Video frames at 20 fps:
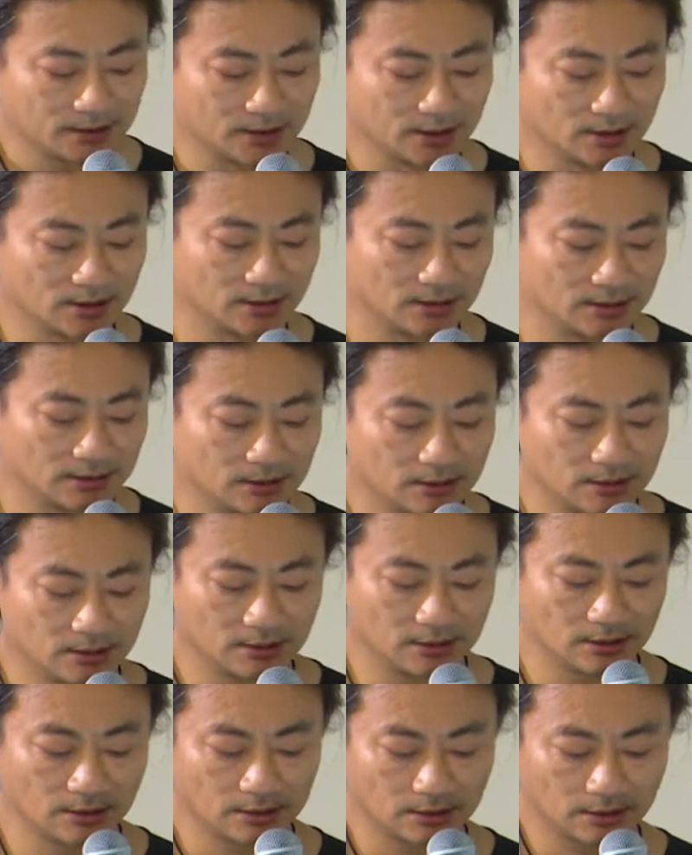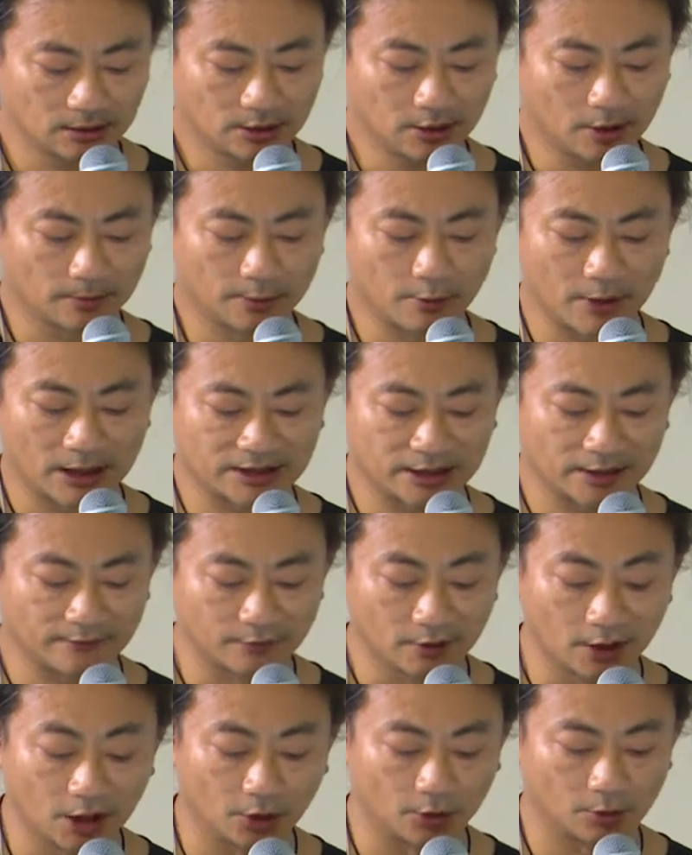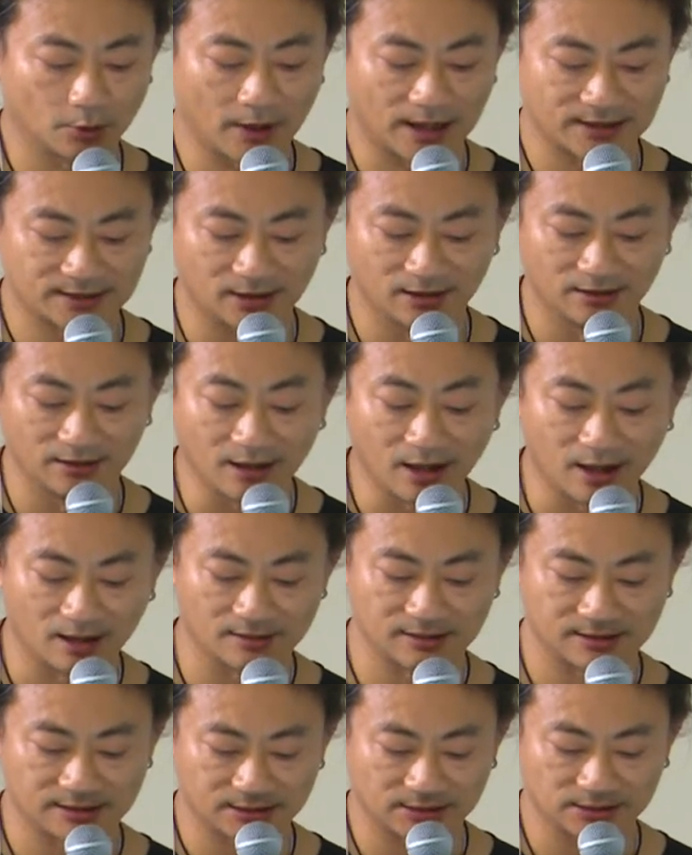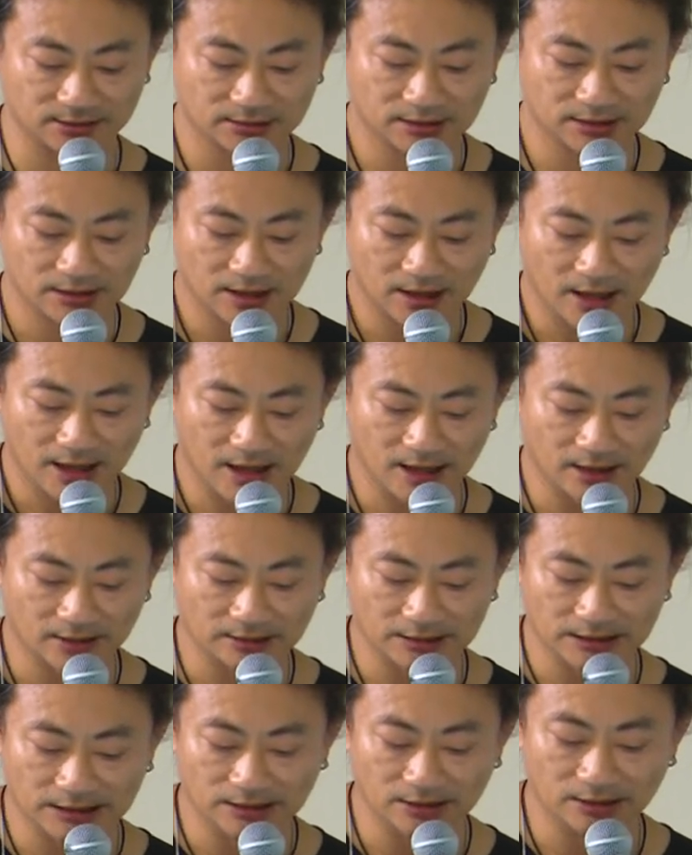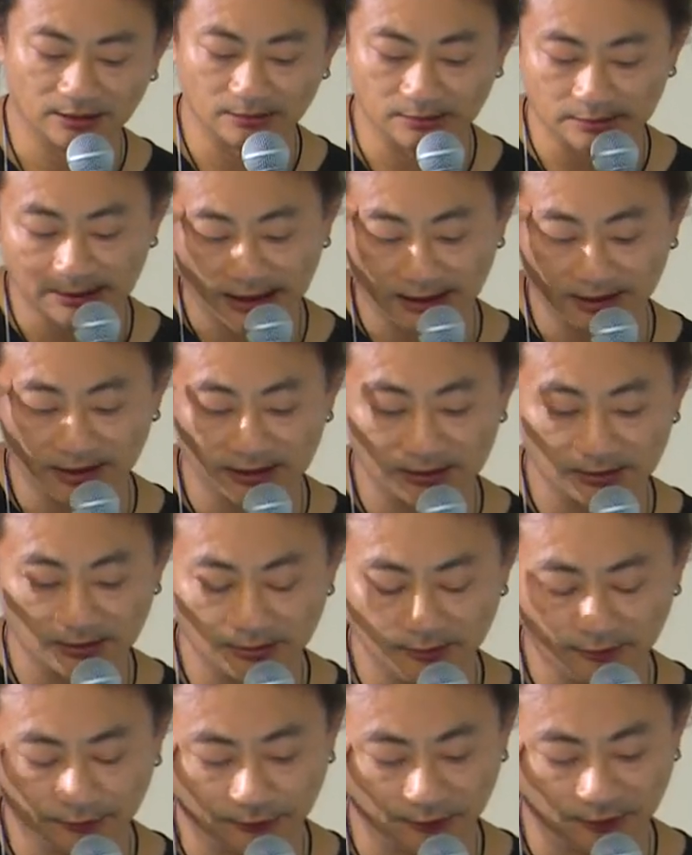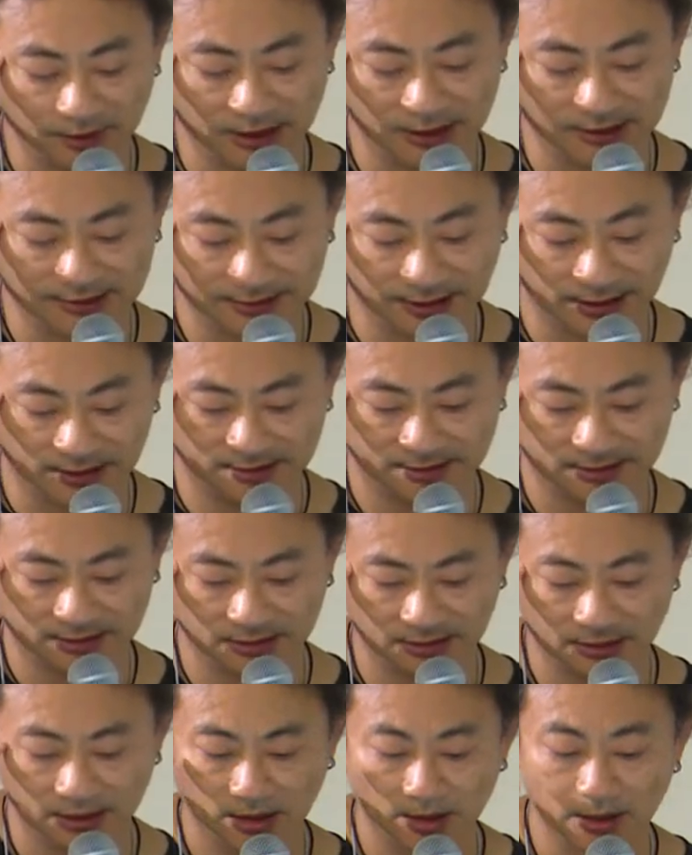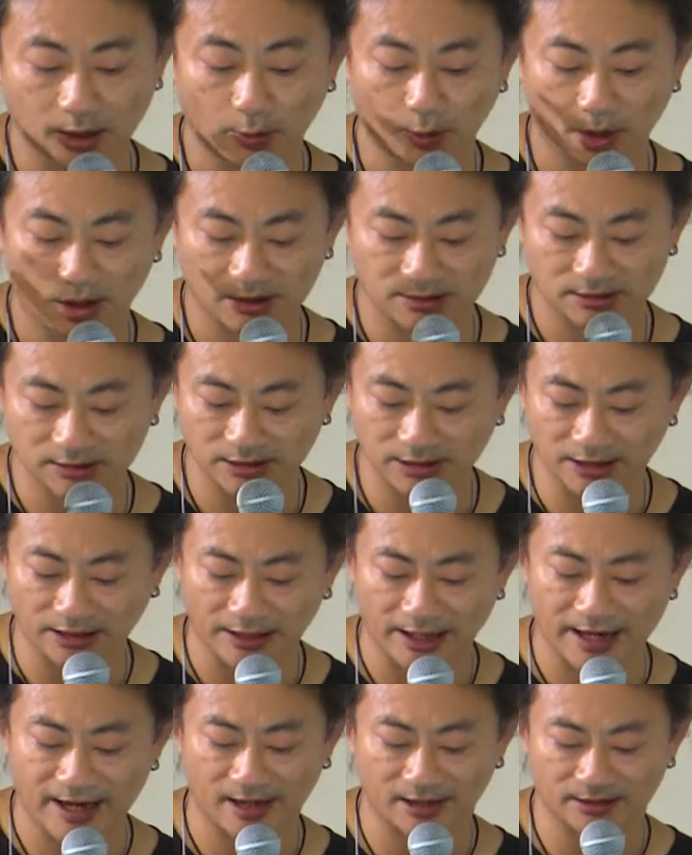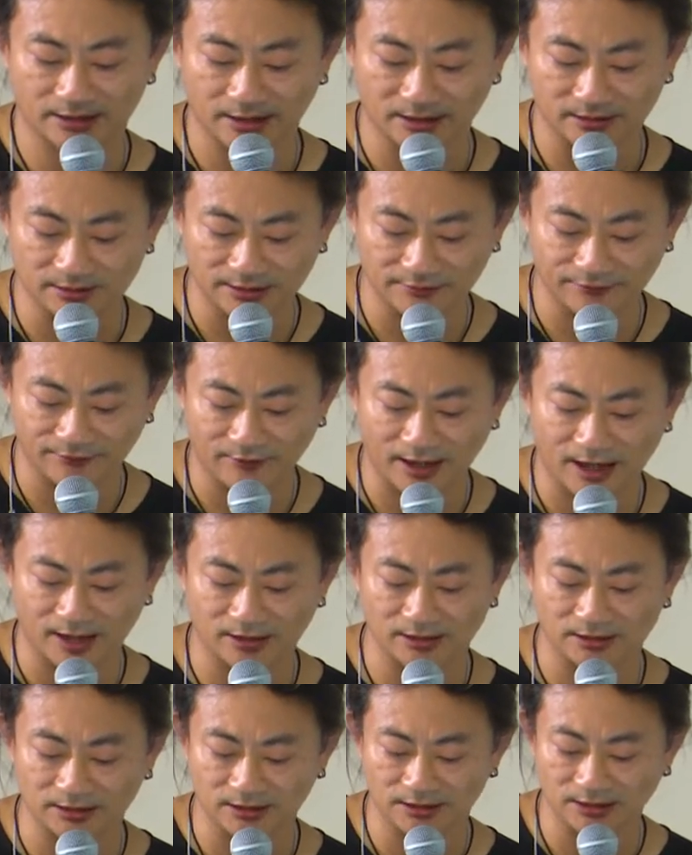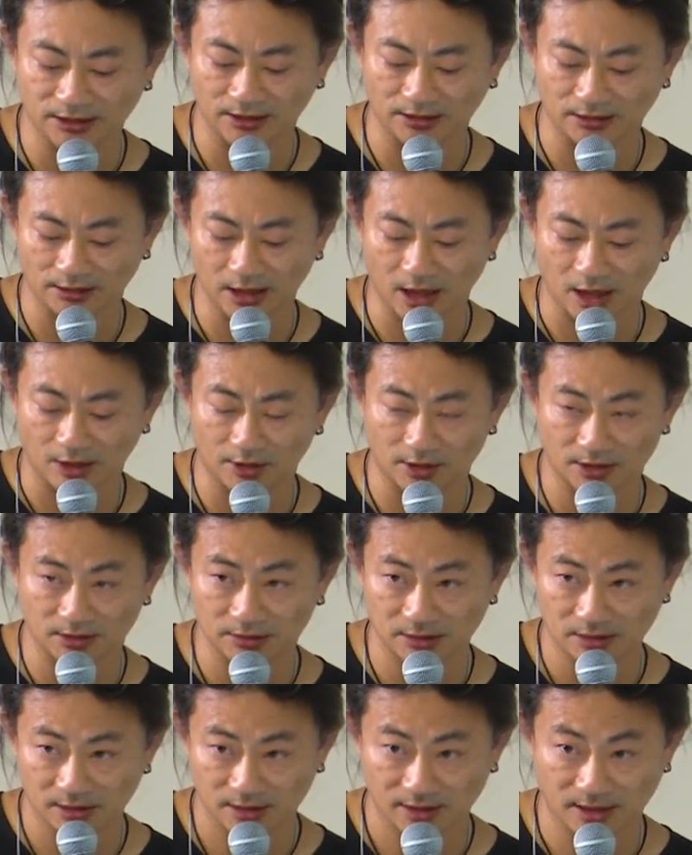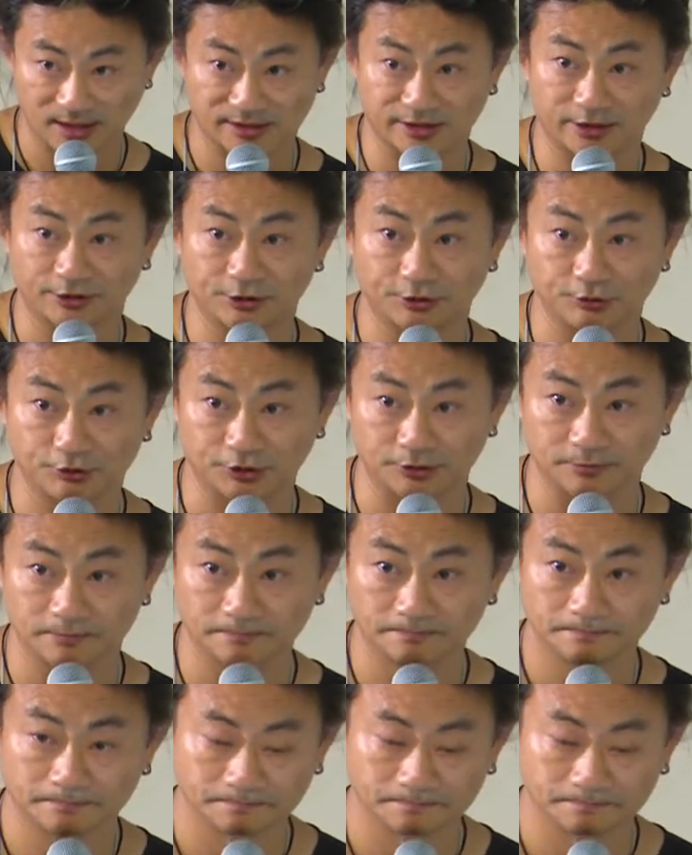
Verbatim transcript: the cooperative law was announced, and in 1946, there was enacted and defined in our constitution.